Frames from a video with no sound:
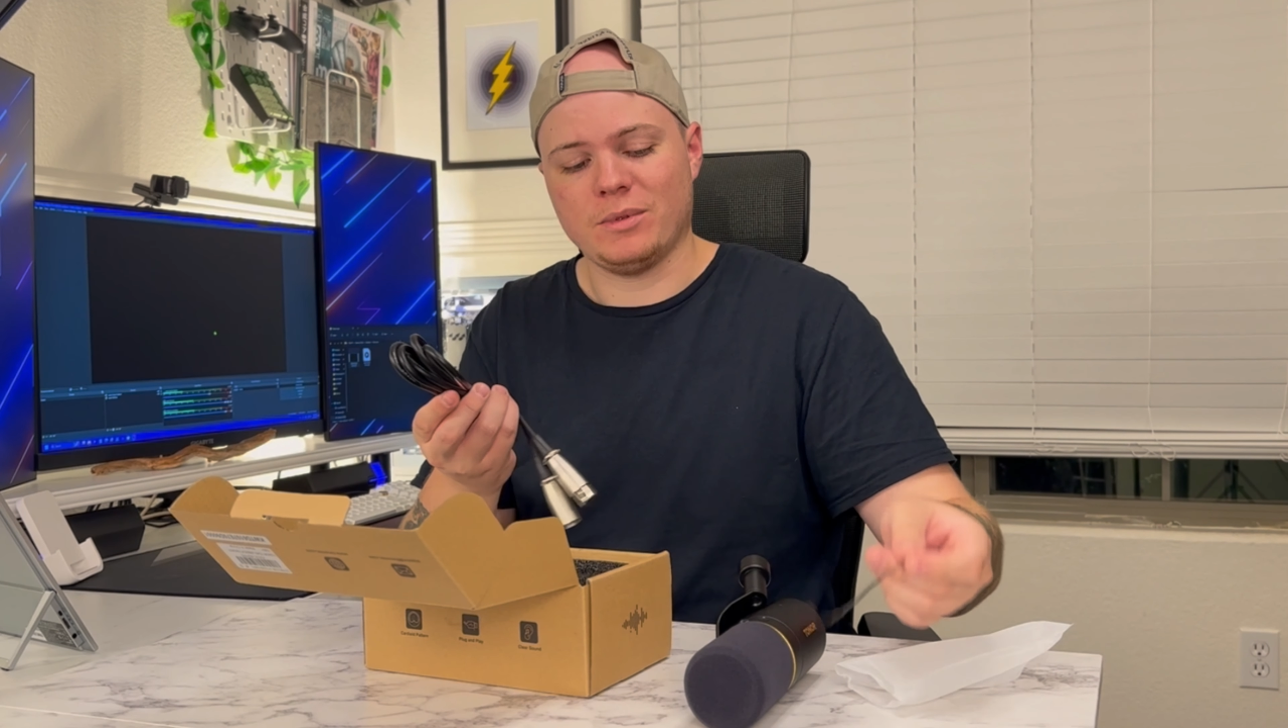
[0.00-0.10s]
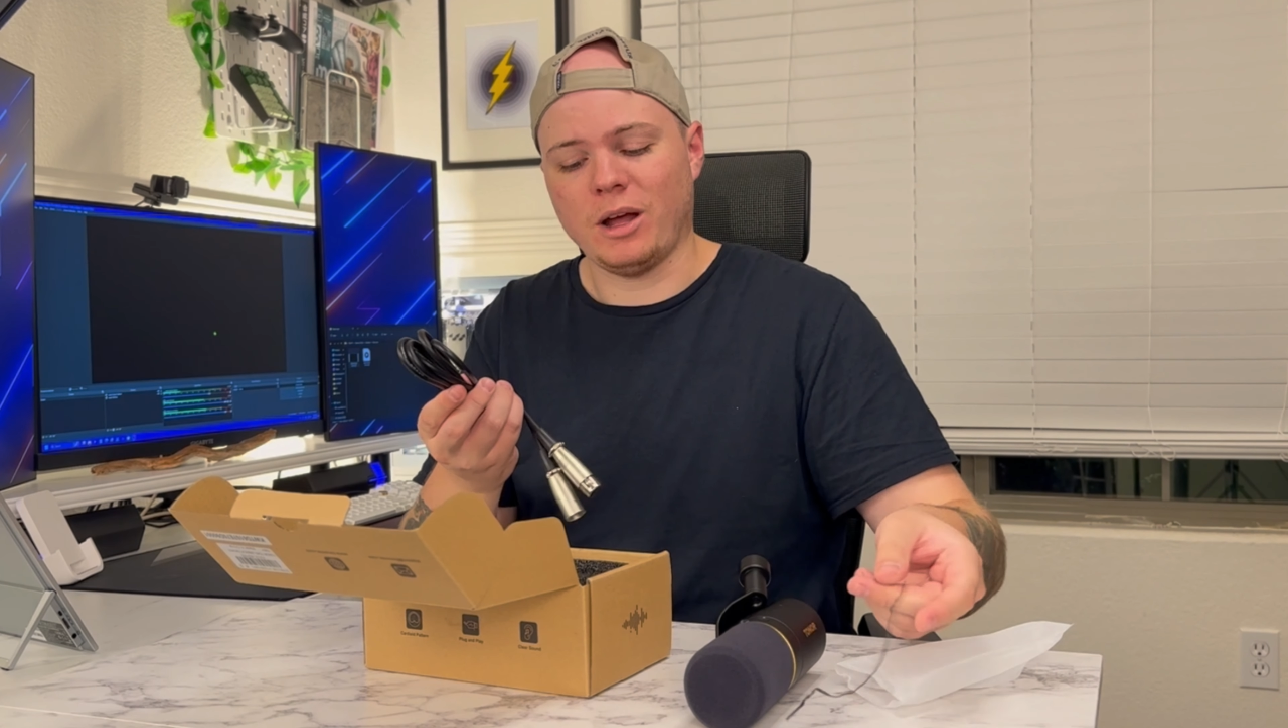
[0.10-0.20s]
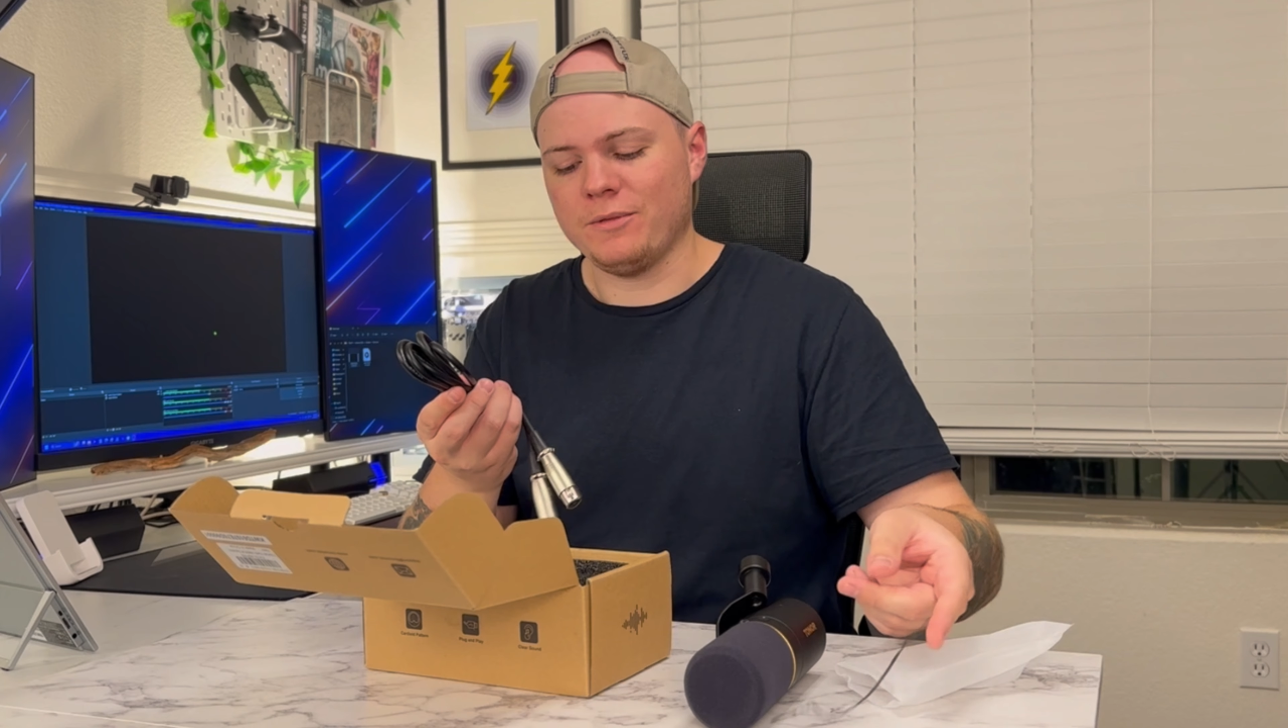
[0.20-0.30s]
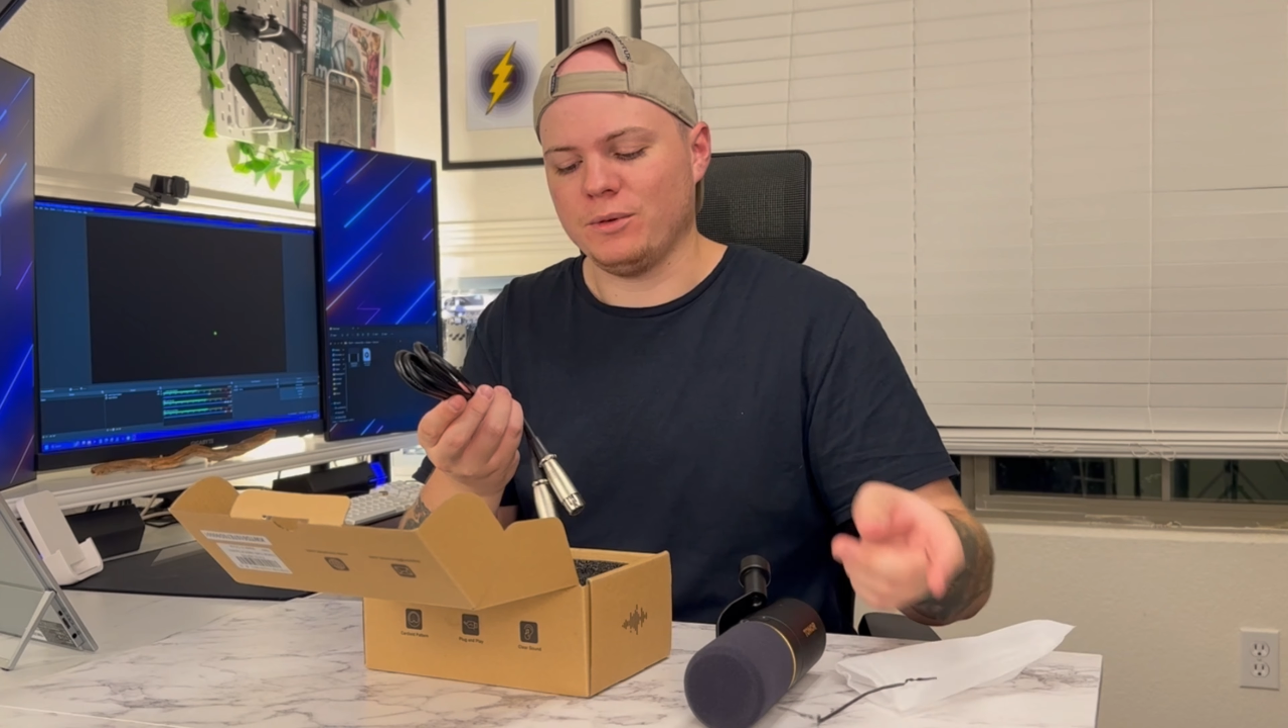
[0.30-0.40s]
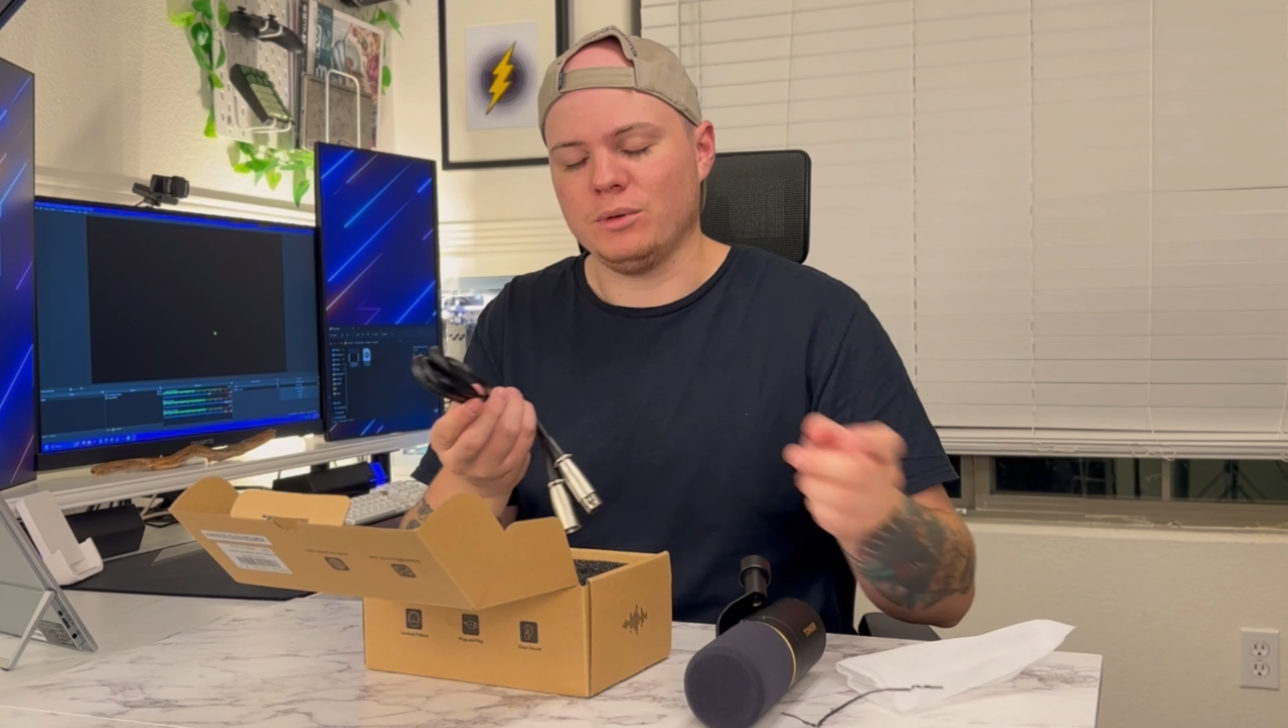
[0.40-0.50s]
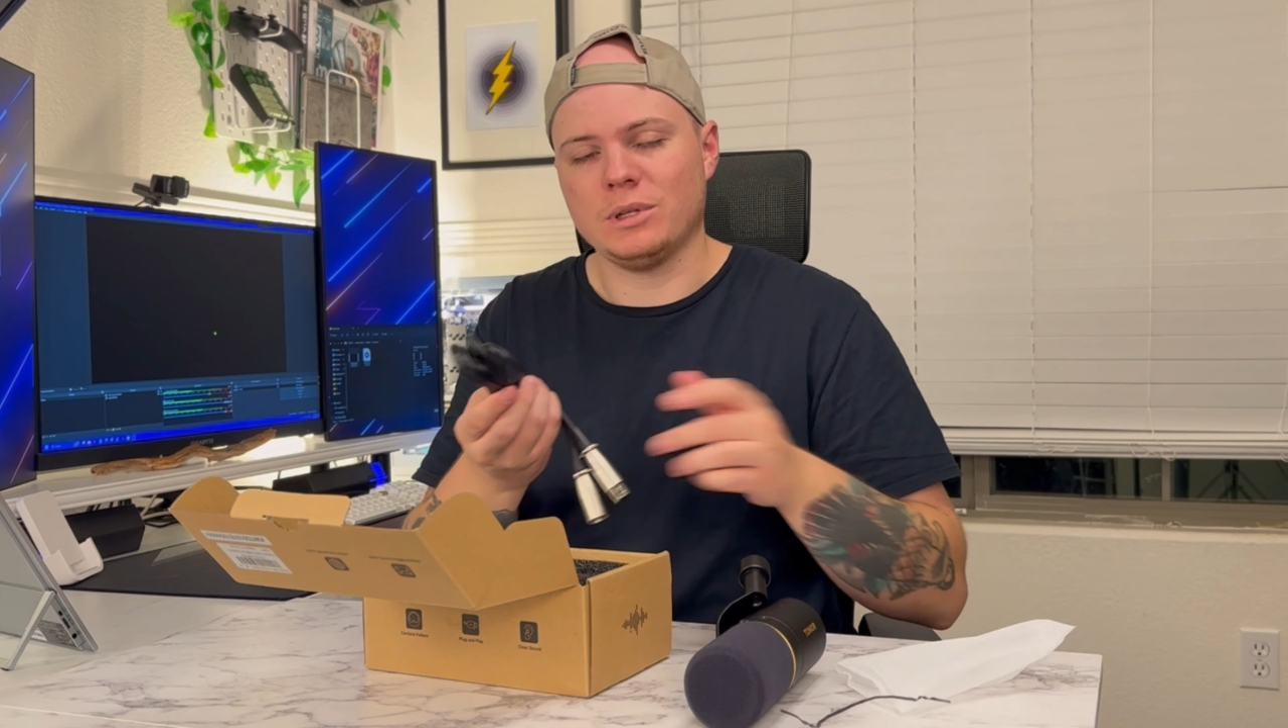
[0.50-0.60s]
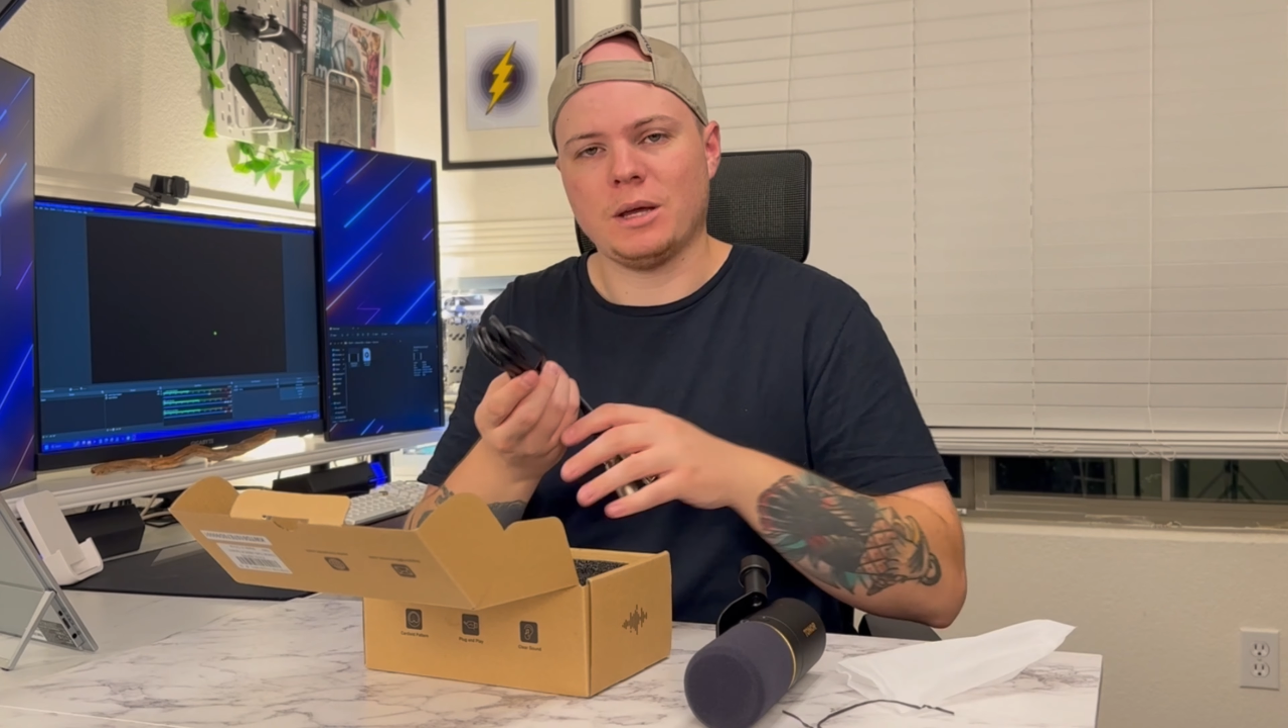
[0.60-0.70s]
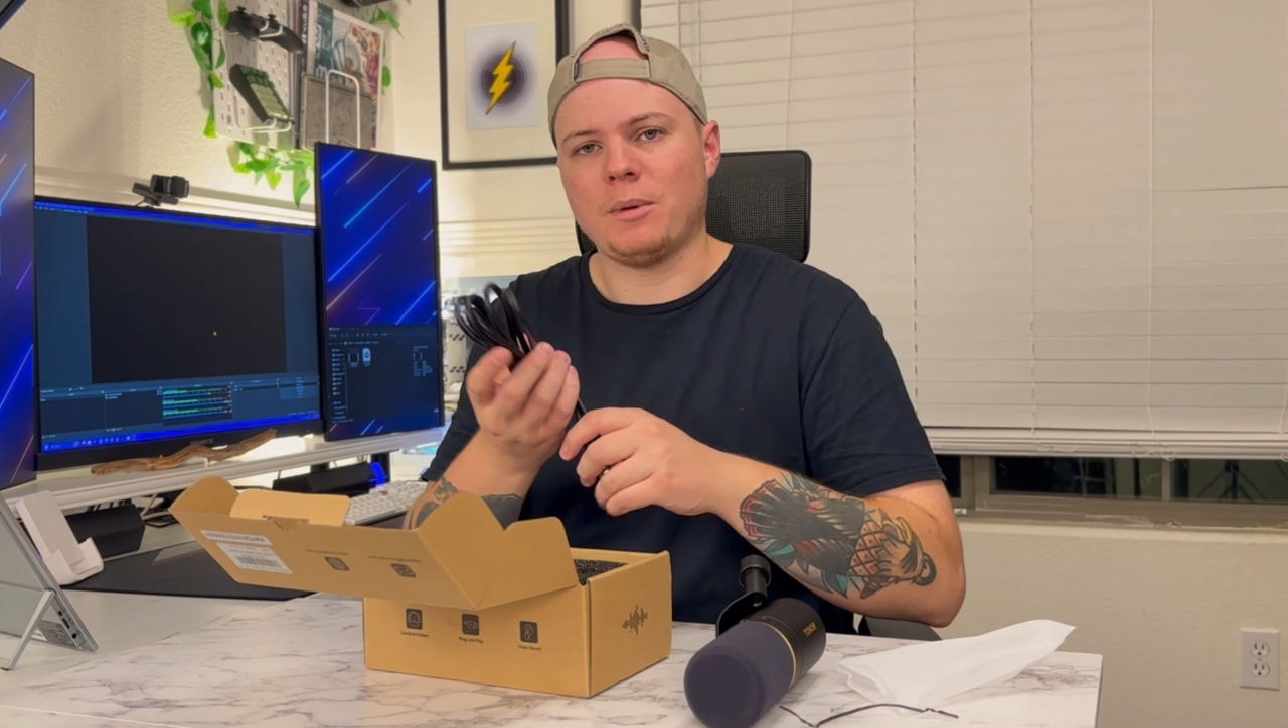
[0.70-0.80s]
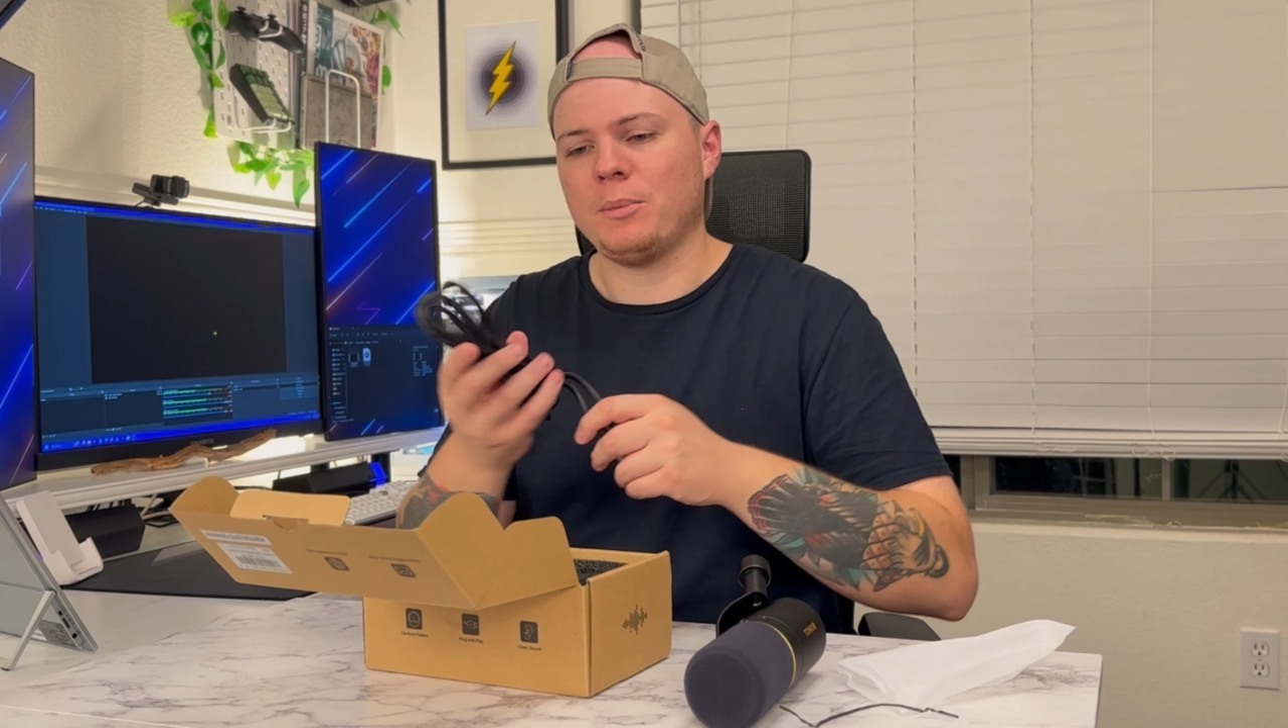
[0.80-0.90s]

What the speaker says: thoughtful to come